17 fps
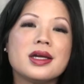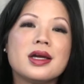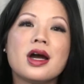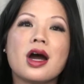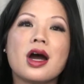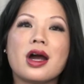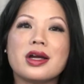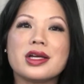
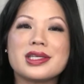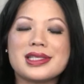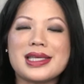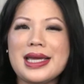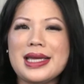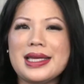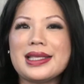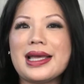are
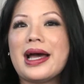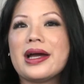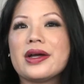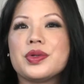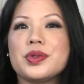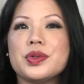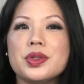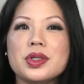saying
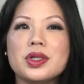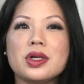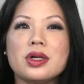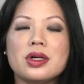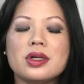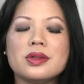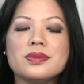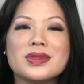that
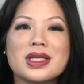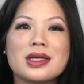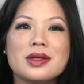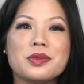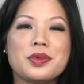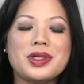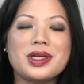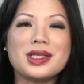Google
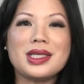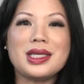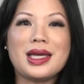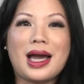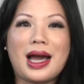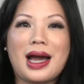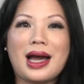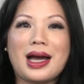really
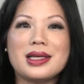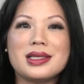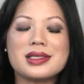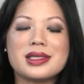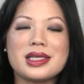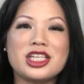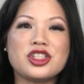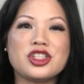
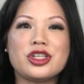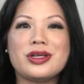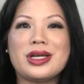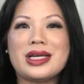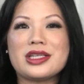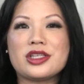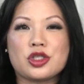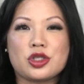has
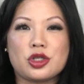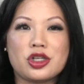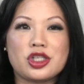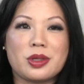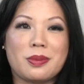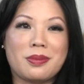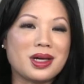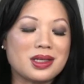internet
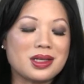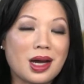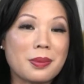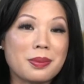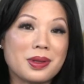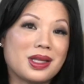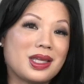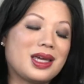search
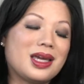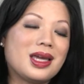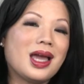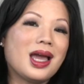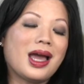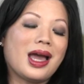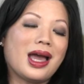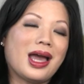monopoly.
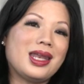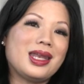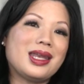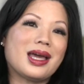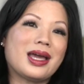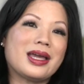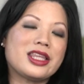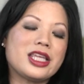And
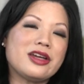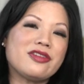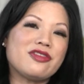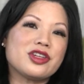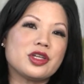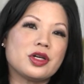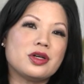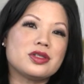I think
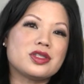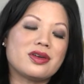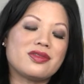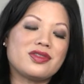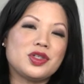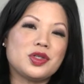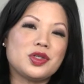for those of you who are